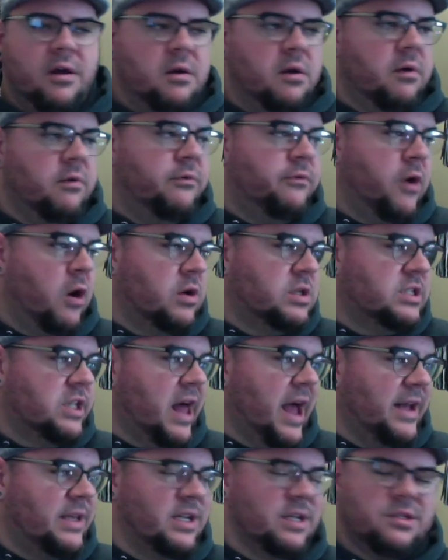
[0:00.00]
Folks
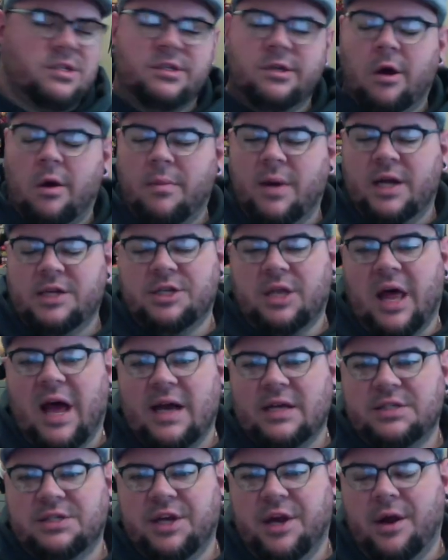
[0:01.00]
liked it so much
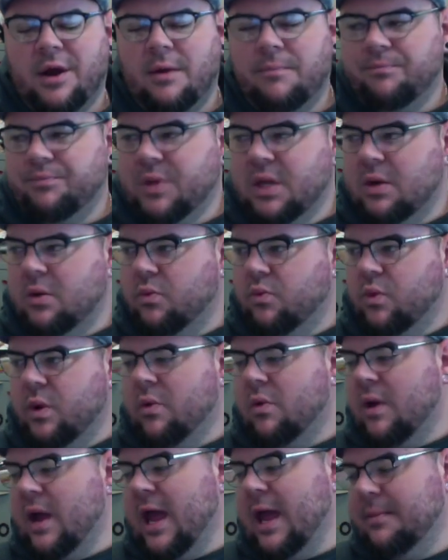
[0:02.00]
last year, we
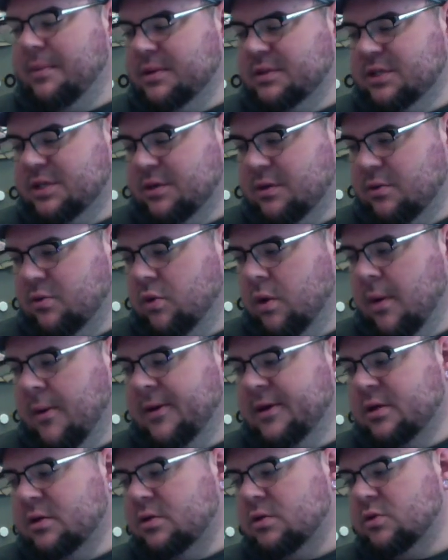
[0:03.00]
were able to
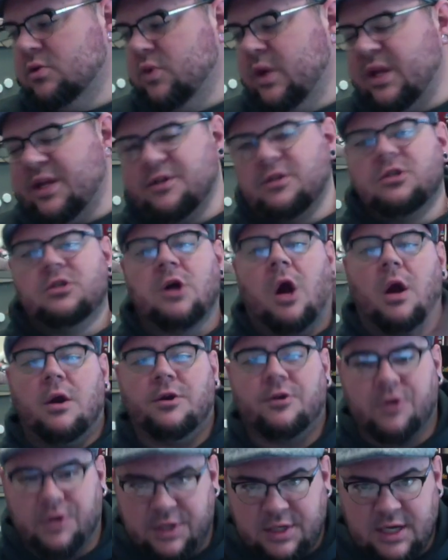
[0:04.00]
really start a
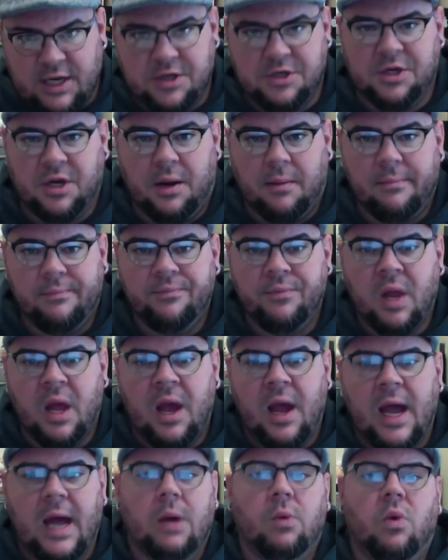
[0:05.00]
tradition.
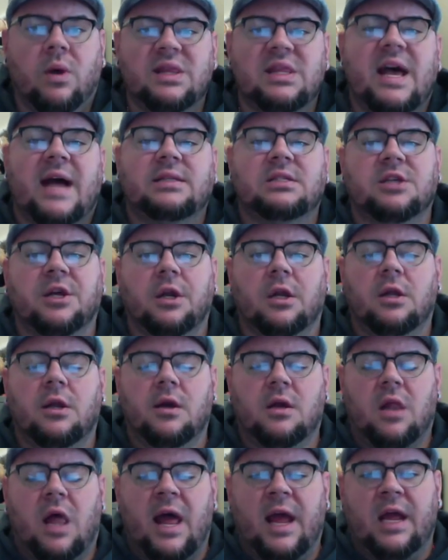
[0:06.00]
And what that's going to
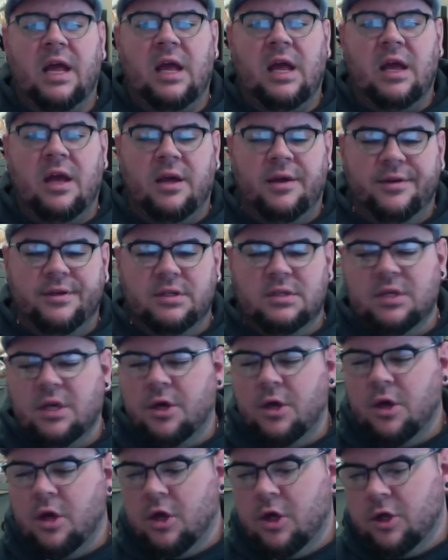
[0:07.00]
look like is
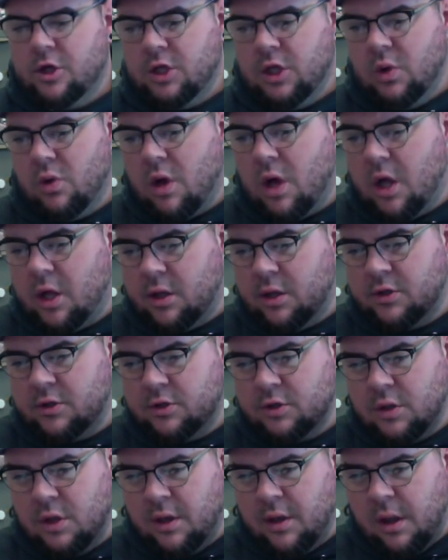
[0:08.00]
you all
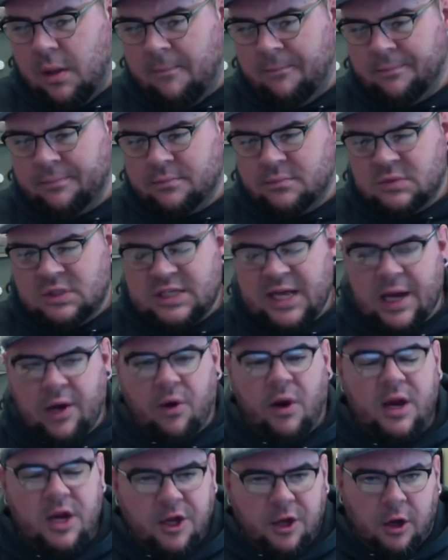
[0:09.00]

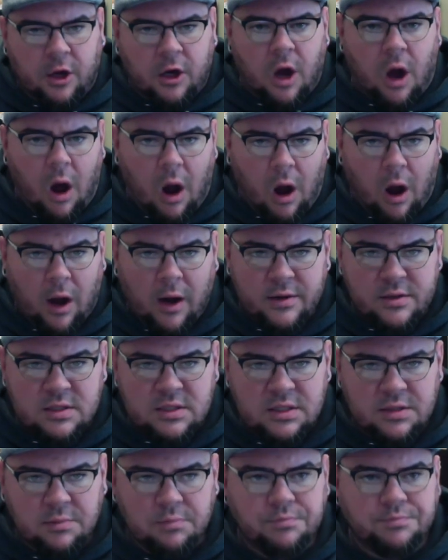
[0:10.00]
decorating your
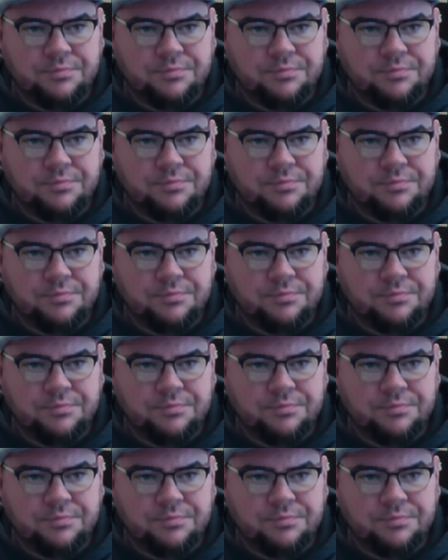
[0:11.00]
cars,